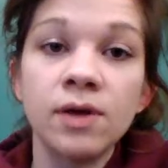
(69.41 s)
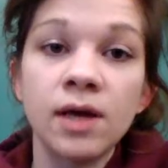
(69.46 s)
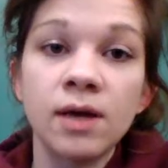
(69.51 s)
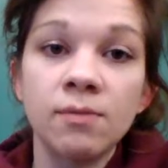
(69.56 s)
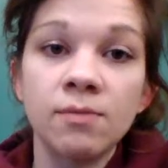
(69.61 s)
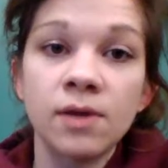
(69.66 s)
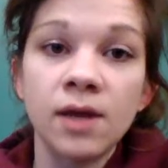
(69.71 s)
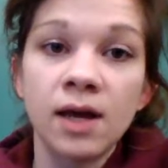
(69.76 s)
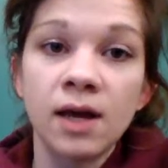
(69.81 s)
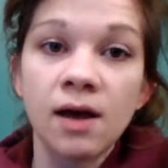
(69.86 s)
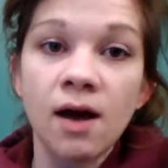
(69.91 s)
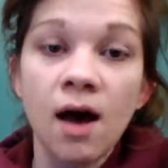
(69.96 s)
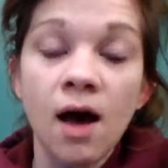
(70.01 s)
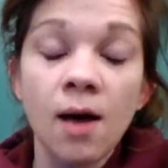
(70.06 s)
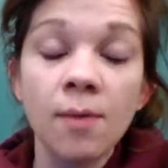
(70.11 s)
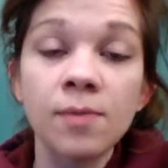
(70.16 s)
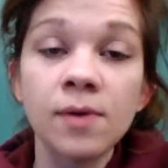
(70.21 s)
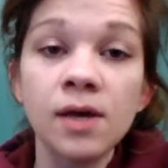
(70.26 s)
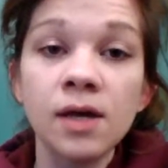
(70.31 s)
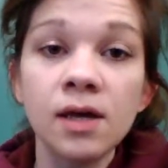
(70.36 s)
a blank
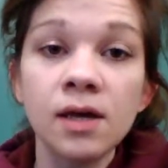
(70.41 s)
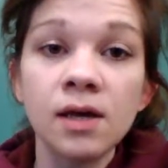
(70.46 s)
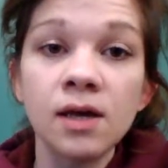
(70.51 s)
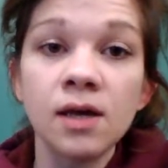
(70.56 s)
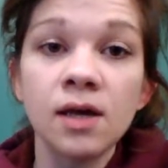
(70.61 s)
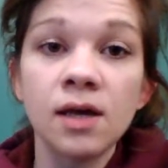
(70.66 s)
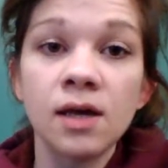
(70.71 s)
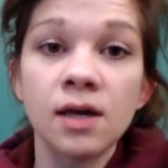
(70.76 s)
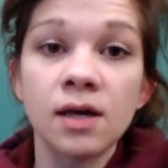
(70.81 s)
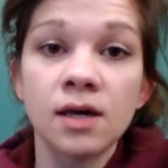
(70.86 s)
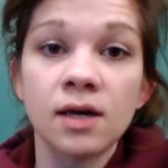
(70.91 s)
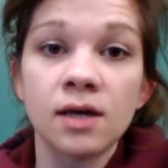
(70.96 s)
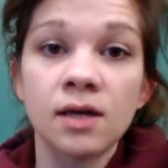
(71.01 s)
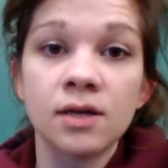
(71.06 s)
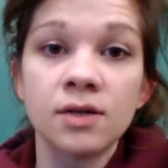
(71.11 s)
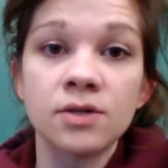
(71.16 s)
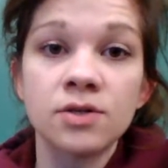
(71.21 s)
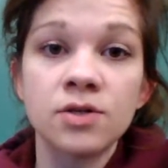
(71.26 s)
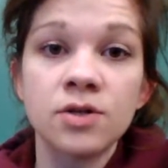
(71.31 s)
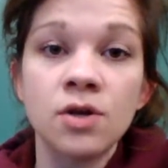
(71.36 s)
copy
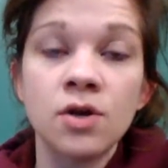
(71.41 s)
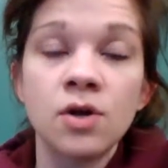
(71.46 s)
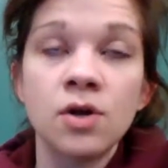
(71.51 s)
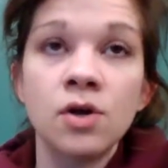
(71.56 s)
and